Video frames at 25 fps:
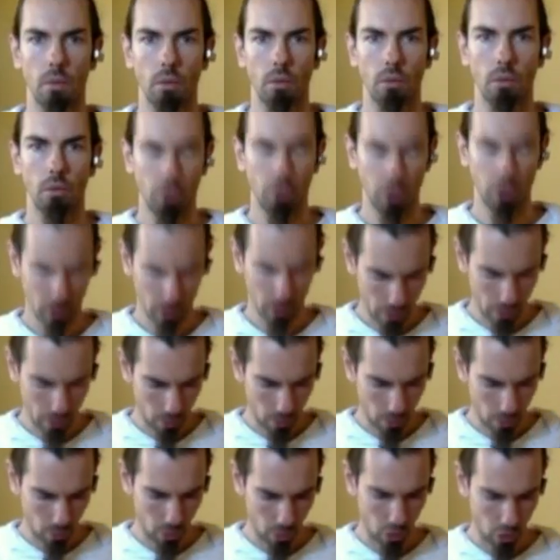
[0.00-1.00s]
Feel that
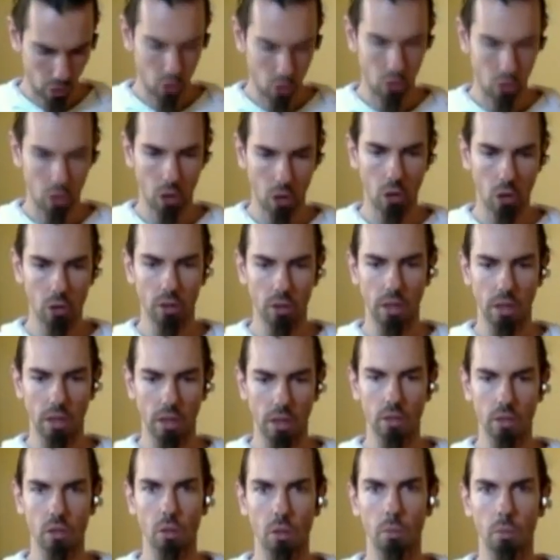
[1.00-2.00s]
the pressure goes, and
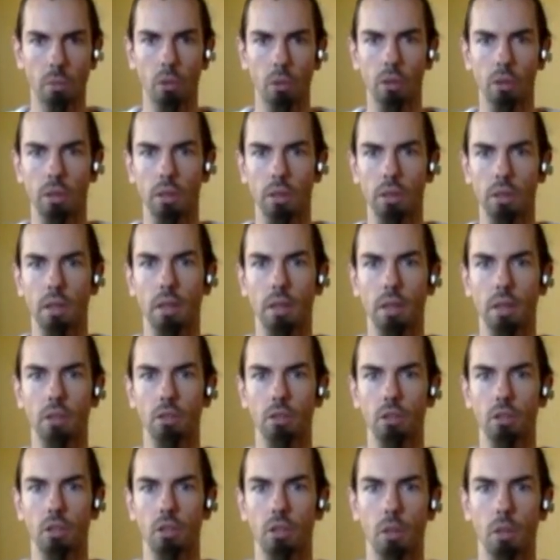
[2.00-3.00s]
at some point it kind of
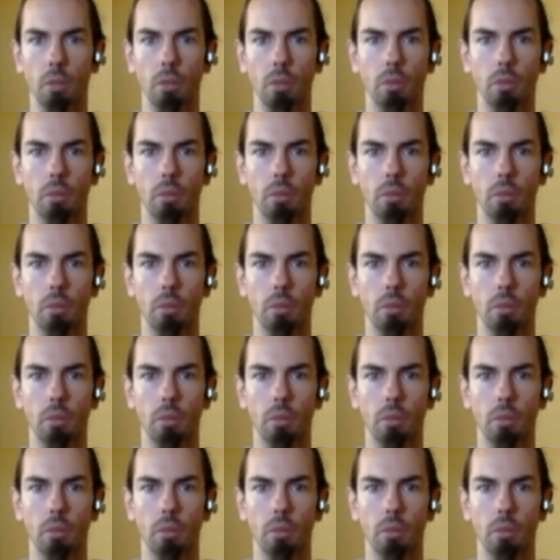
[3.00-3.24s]
stops.